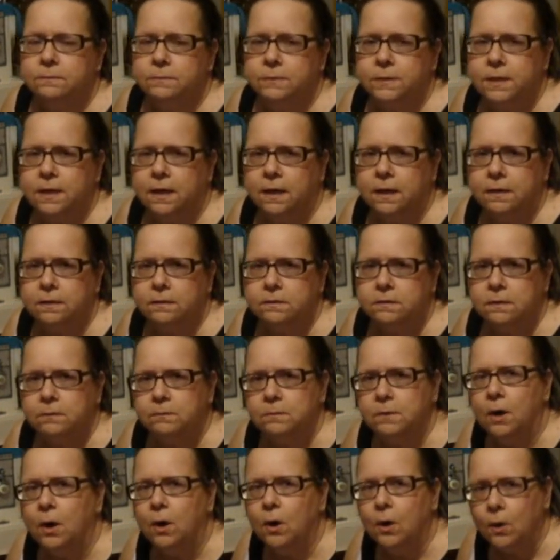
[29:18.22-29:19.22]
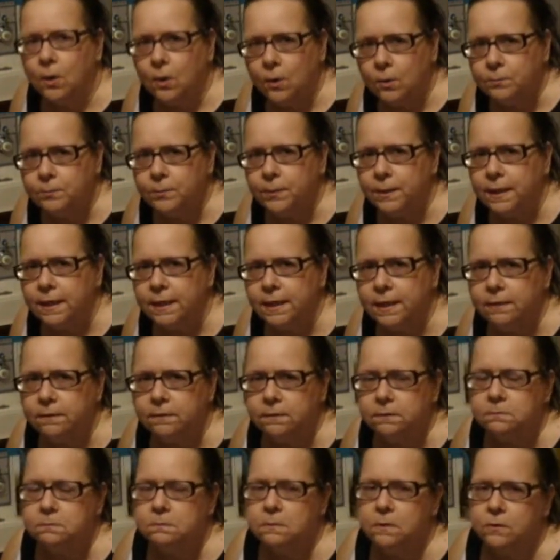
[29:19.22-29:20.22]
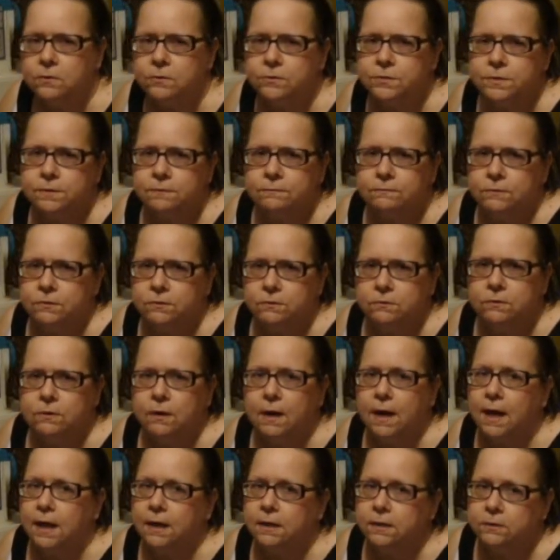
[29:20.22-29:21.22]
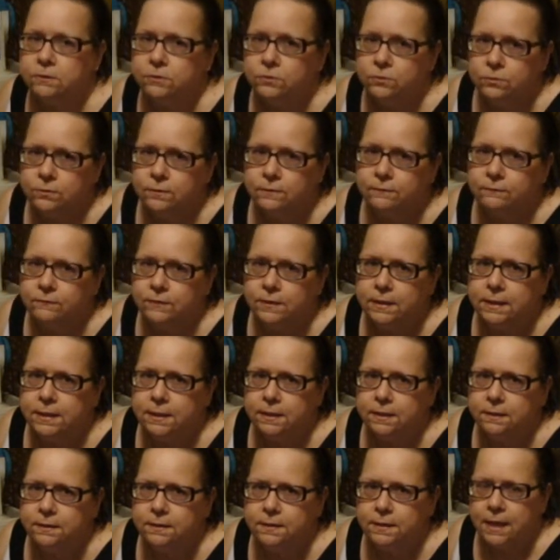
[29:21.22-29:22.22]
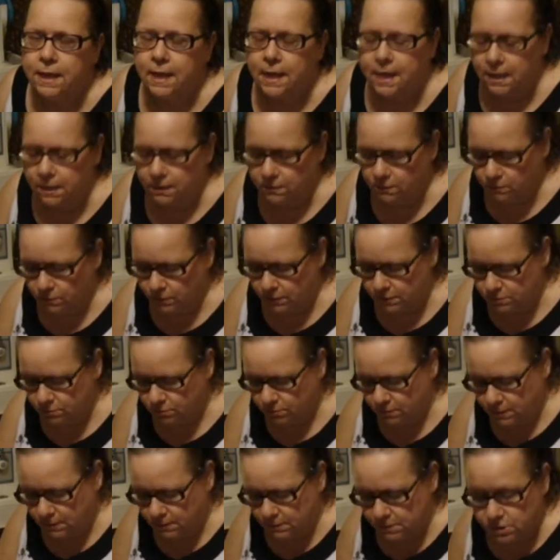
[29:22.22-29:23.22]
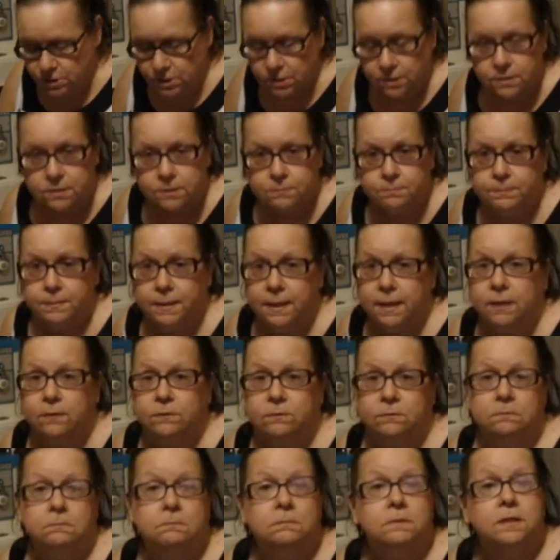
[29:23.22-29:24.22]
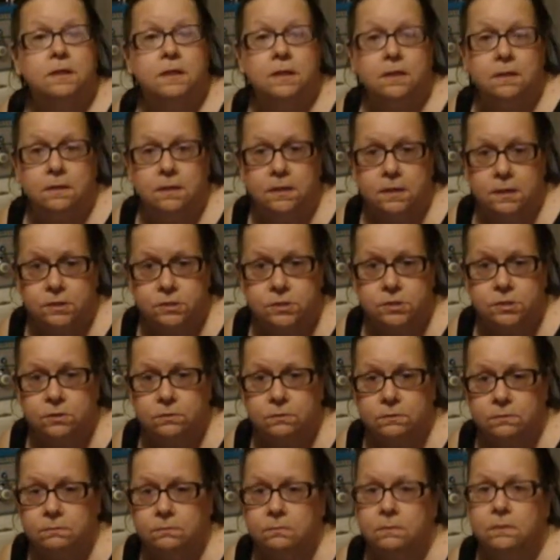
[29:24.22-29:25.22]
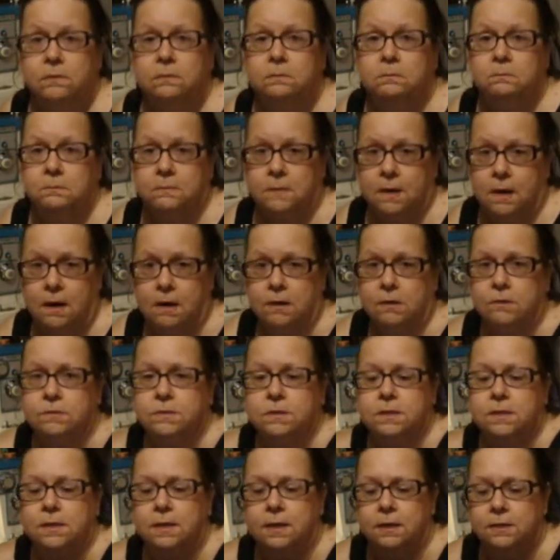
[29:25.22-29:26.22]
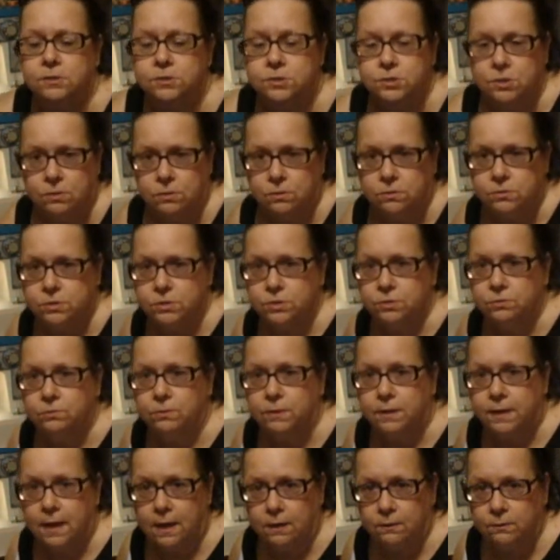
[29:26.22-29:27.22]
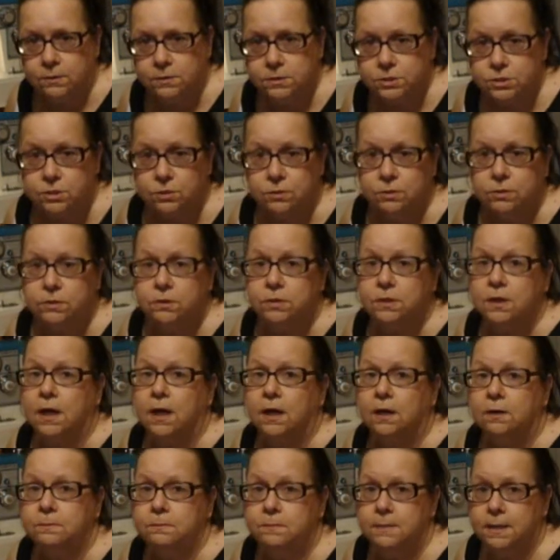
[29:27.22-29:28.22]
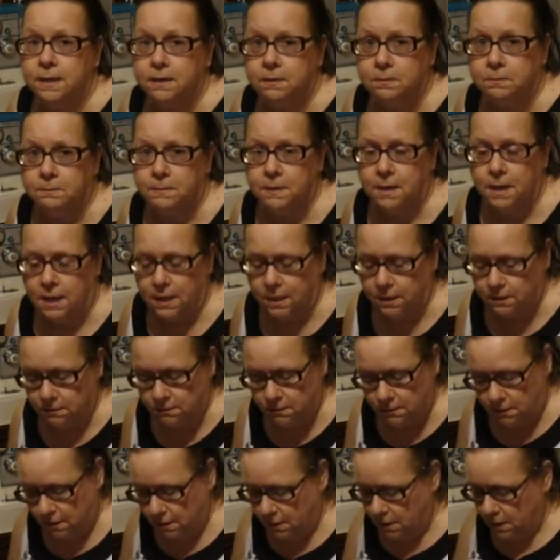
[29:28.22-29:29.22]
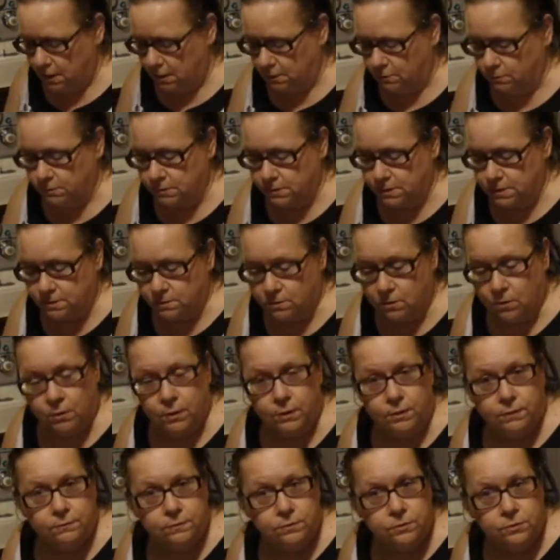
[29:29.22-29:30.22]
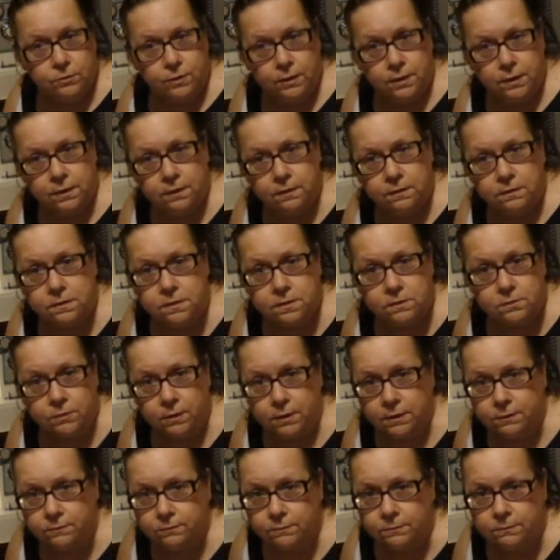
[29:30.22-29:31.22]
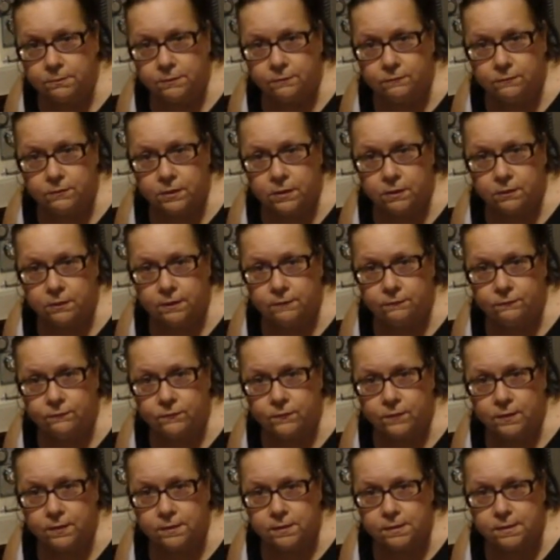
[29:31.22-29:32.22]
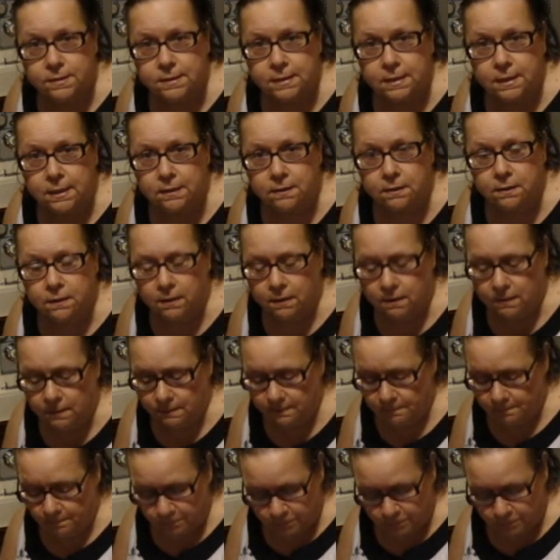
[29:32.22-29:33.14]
because I'm hoping most of you know how to do a V-neck, which would have just been the initial marks that I showed you when I was showing you how to make mine. It was going straight from the very front center